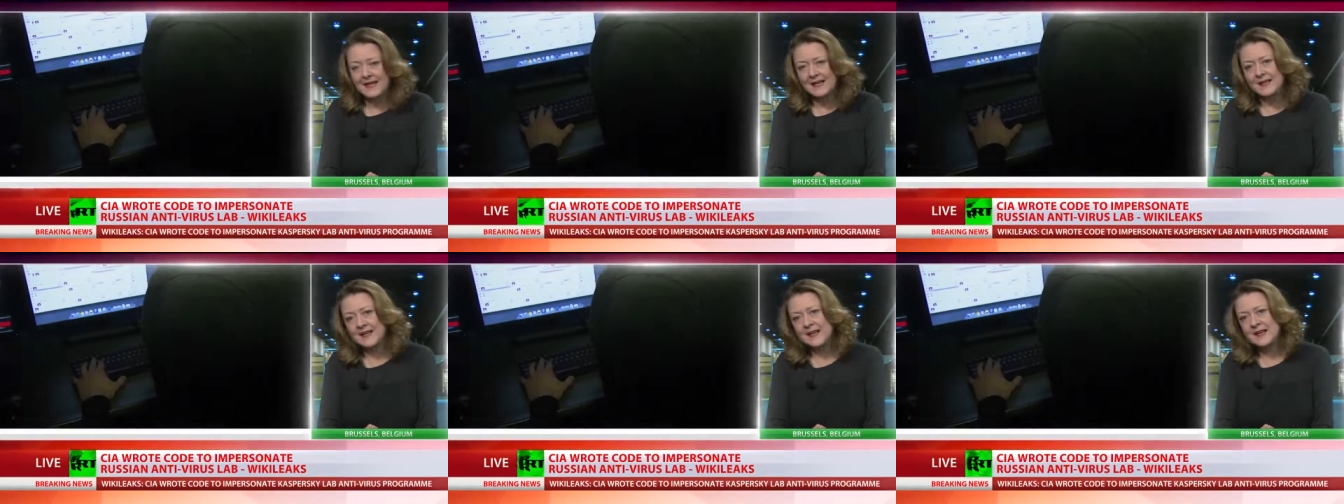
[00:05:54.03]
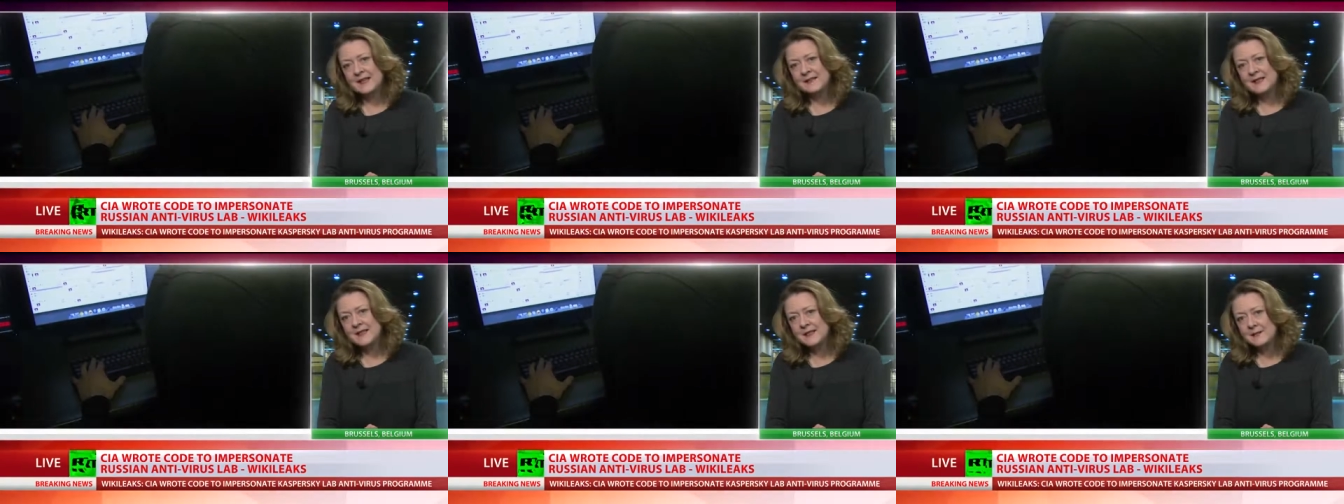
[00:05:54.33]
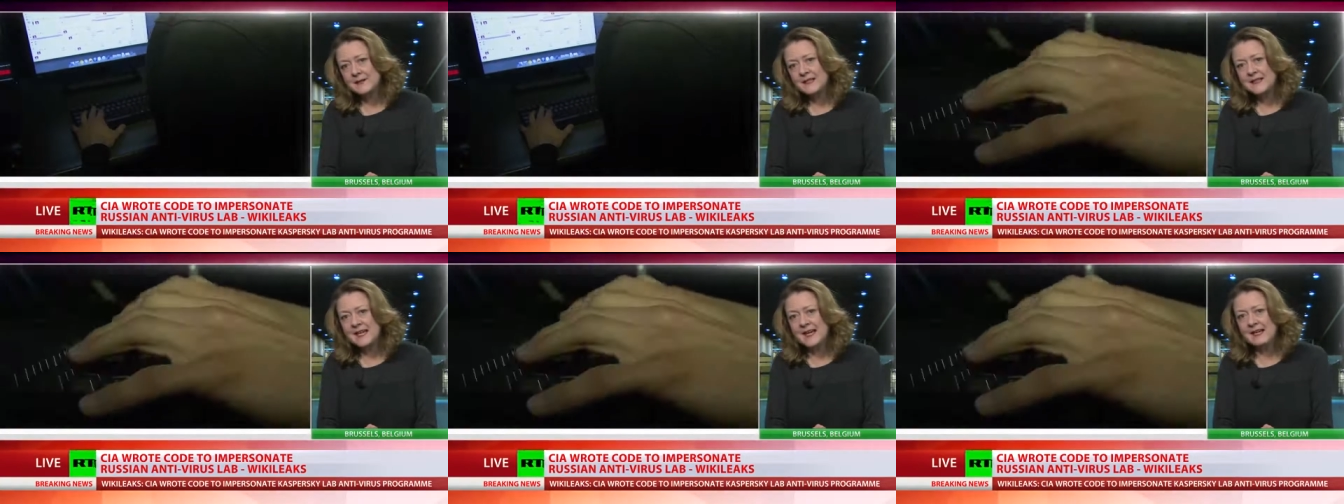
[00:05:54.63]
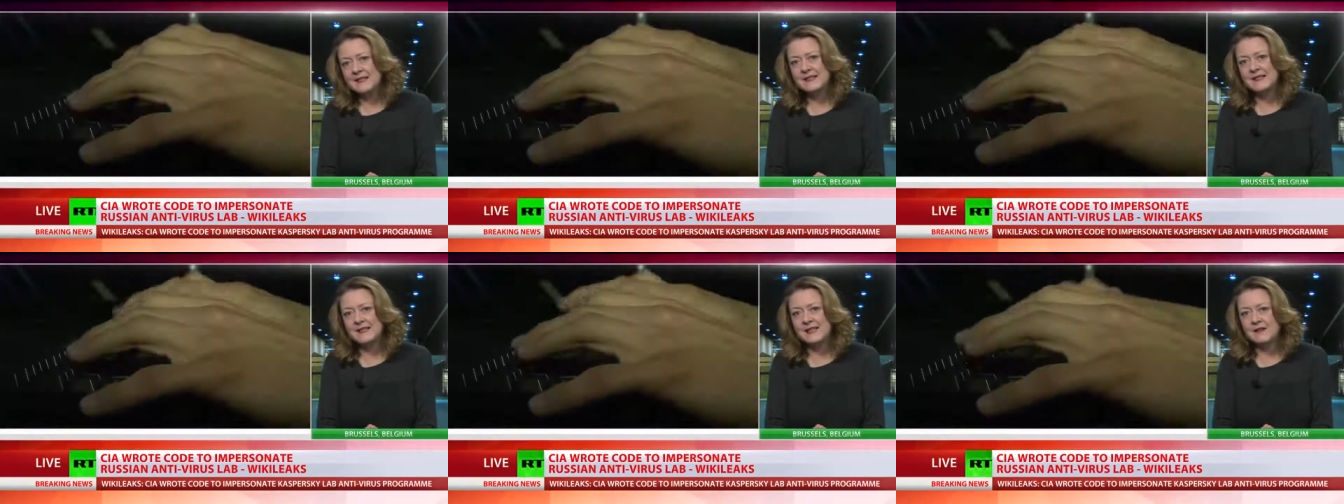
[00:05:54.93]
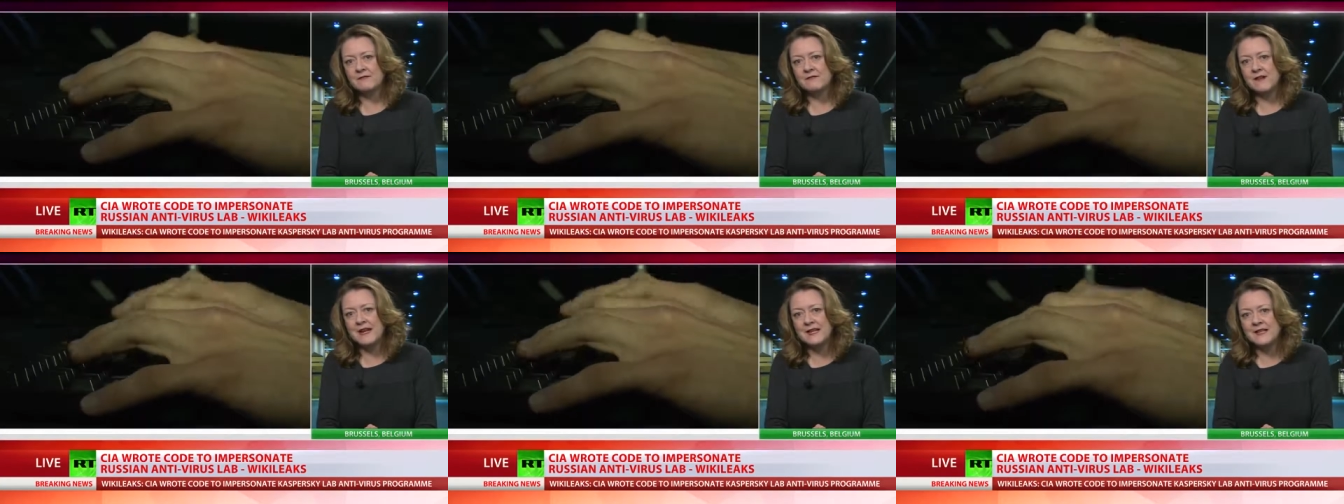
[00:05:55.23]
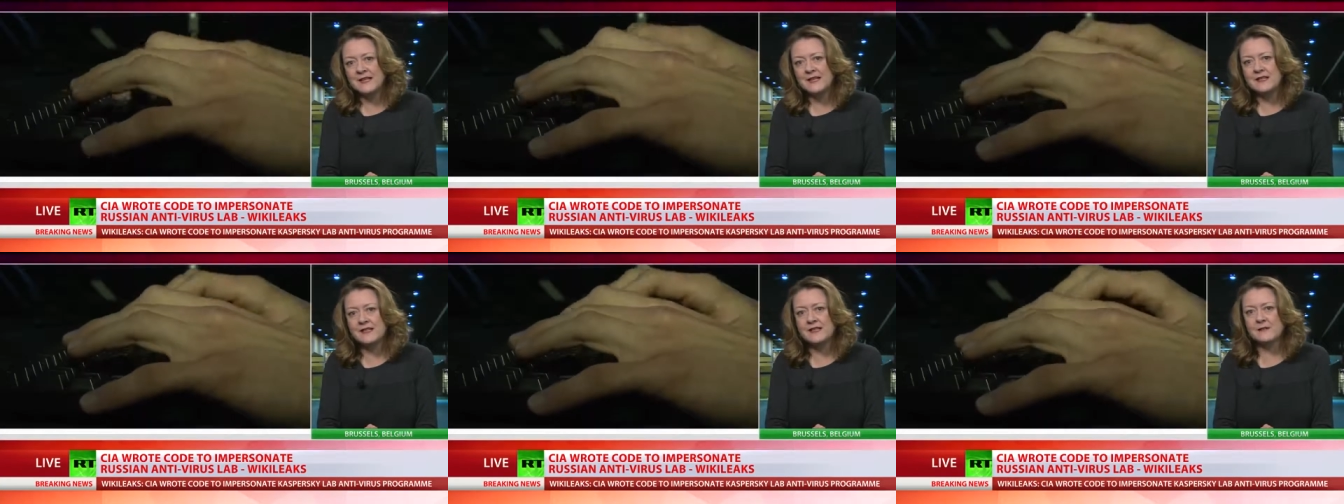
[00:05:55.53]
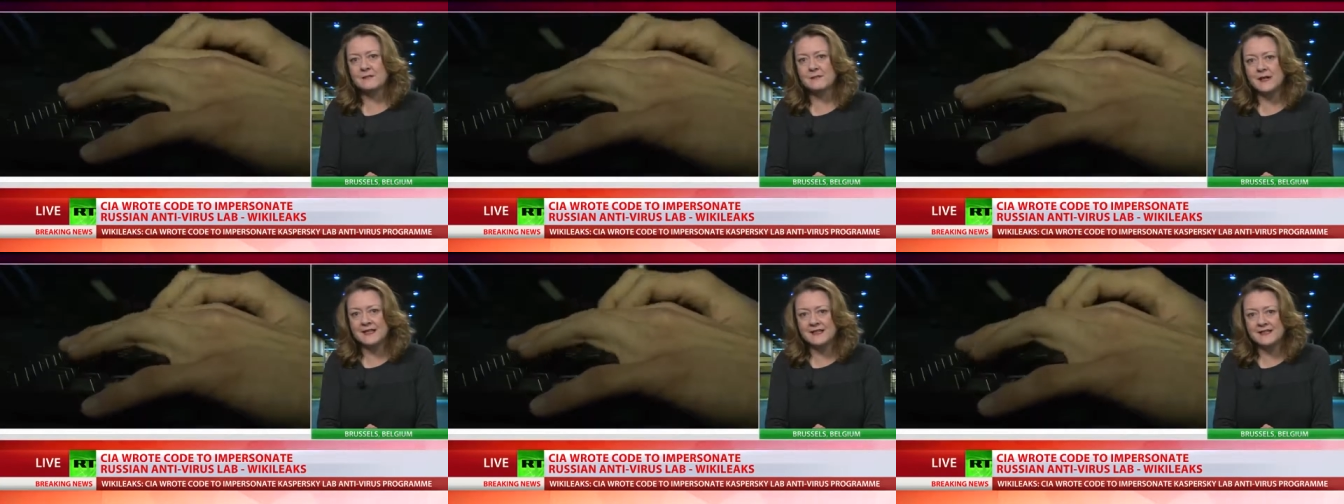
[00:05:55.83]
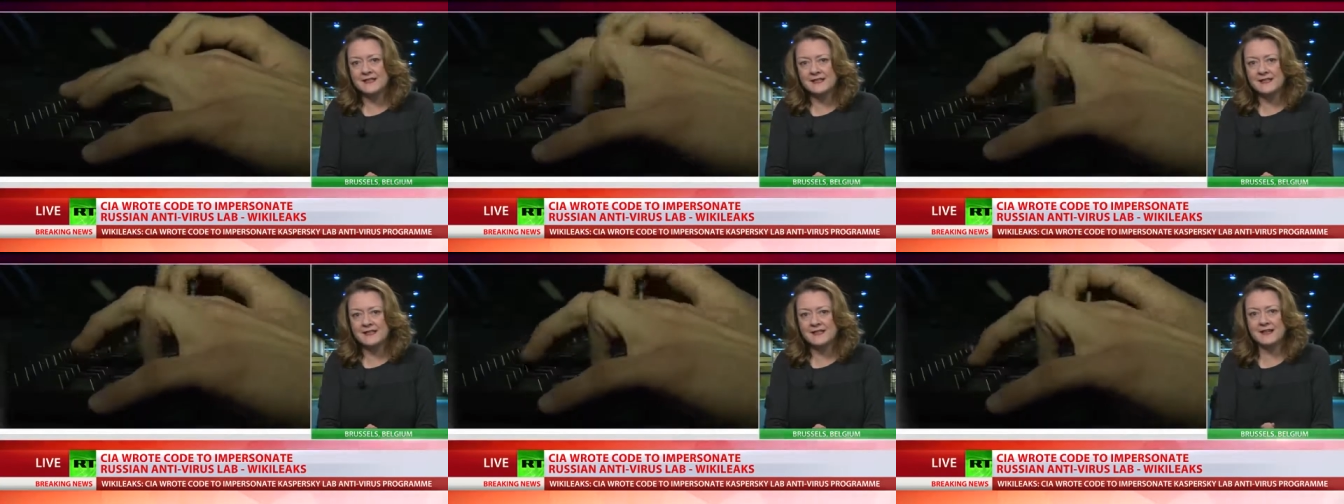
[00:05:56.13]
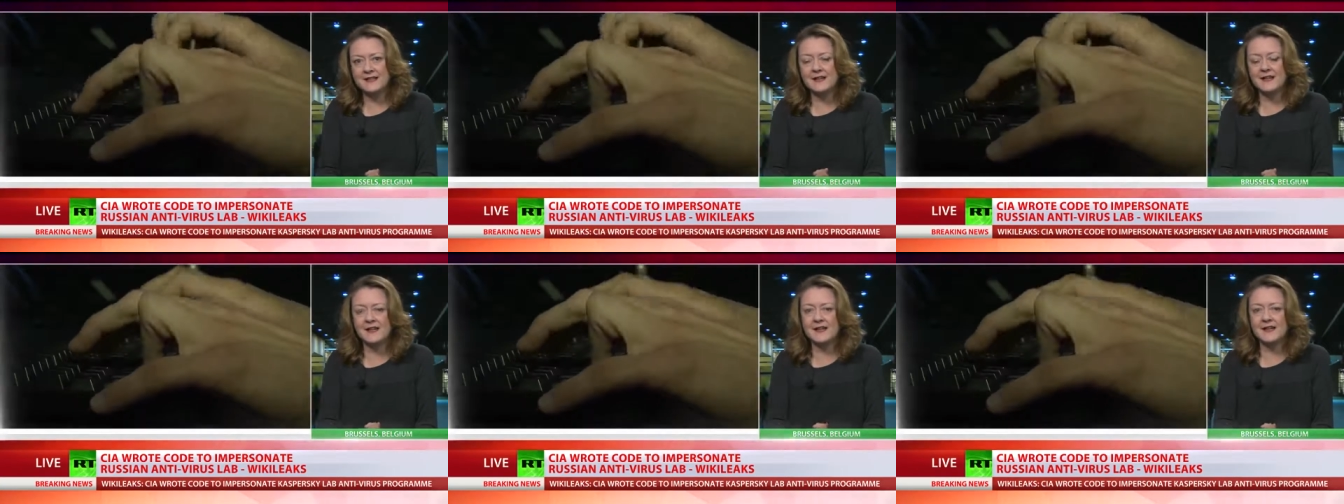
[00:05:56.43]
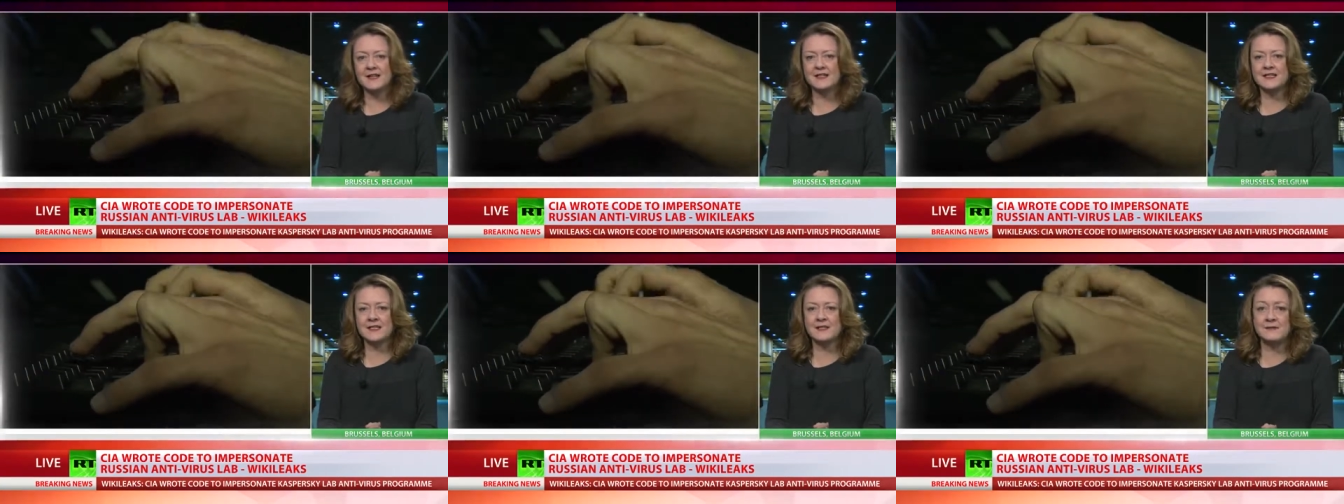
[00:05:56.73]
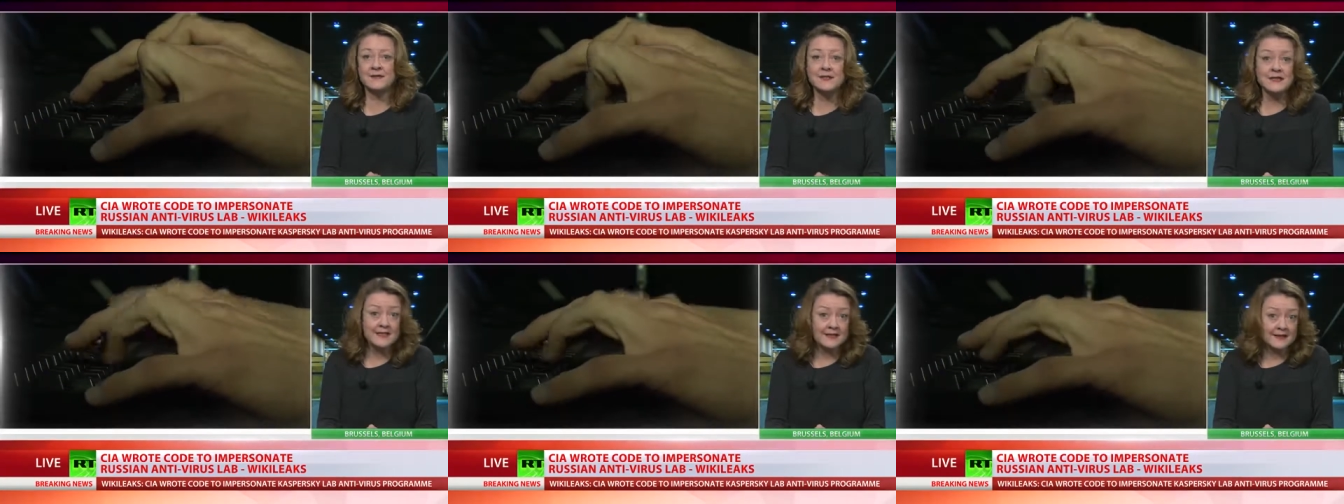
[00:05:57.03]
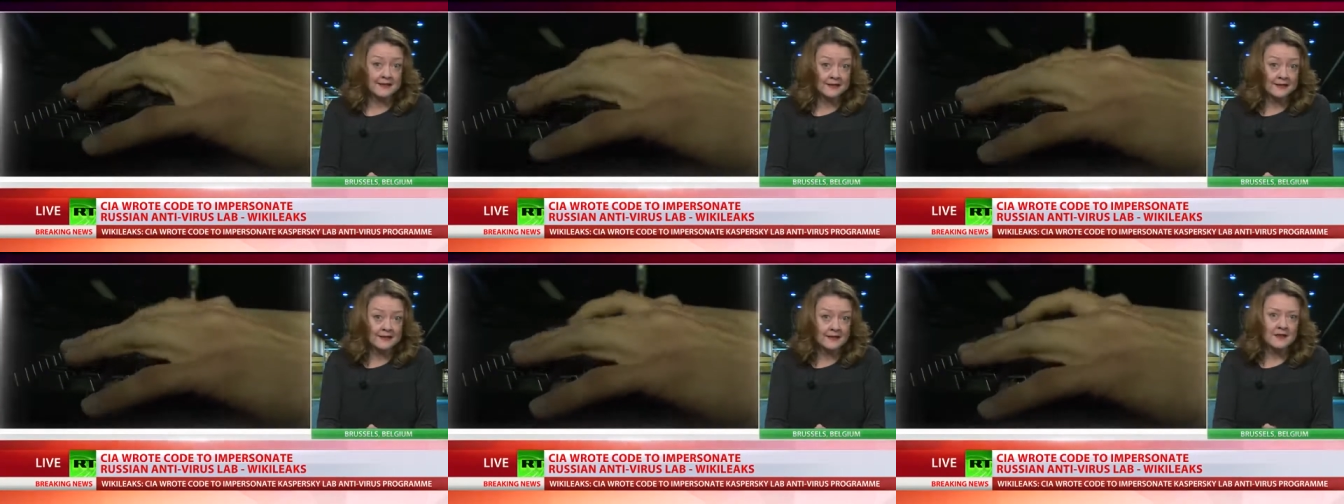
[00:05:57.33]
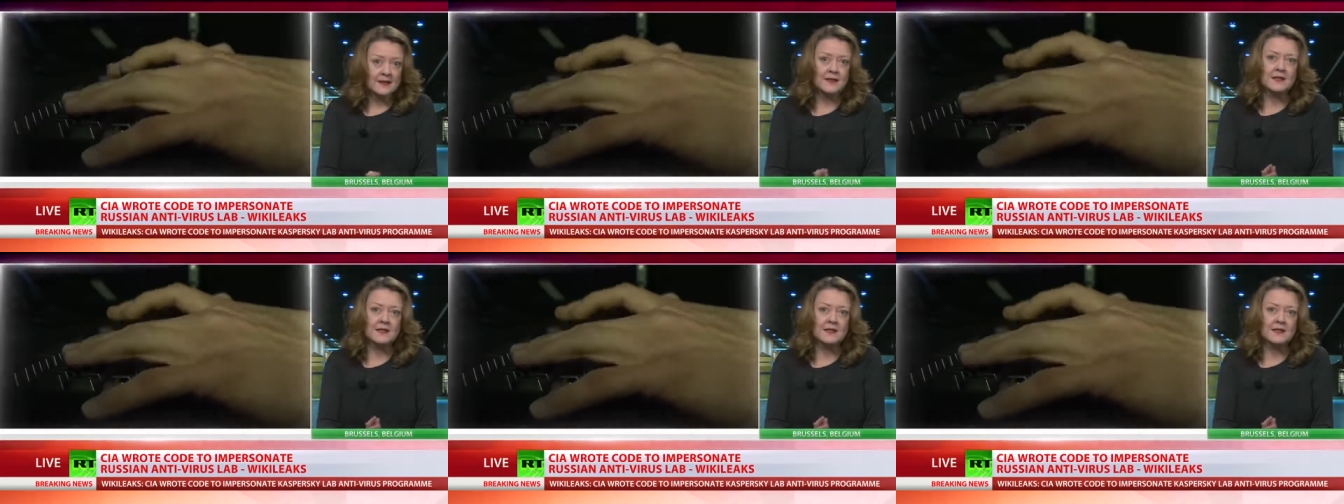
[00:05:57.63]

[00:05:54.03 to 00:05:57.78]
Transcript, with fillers: And this was against the Iranian domestic uh, civilian